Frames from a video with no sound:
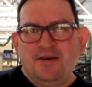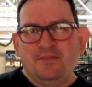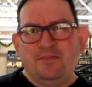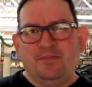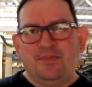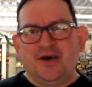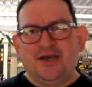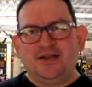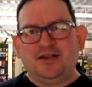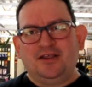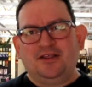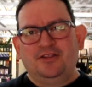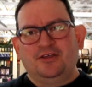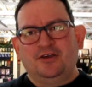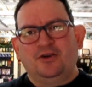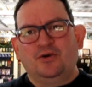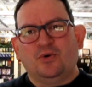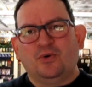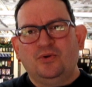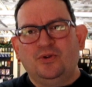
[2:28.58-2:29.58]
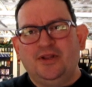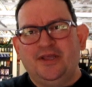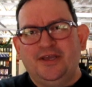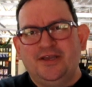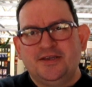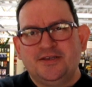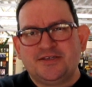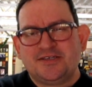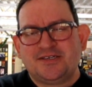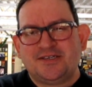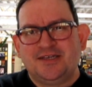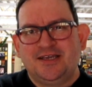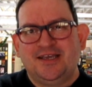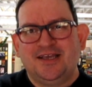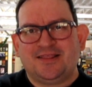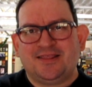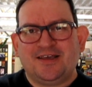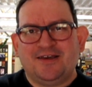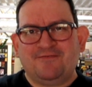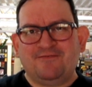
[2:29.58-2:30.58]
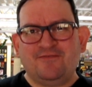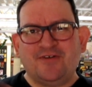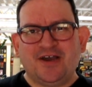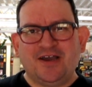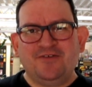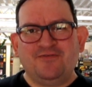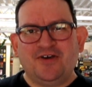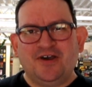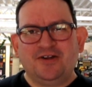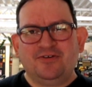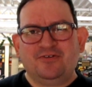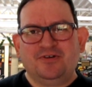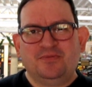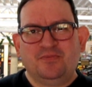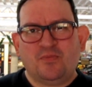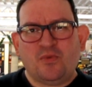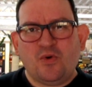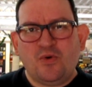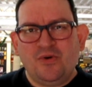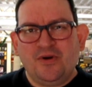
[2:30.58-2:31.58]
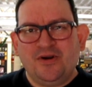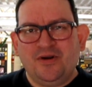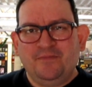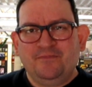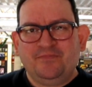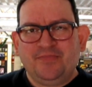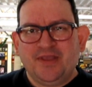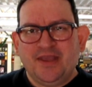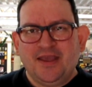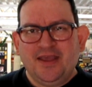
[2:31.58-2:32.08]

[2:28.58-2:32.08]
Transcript: but the goal is to get that five hundred more.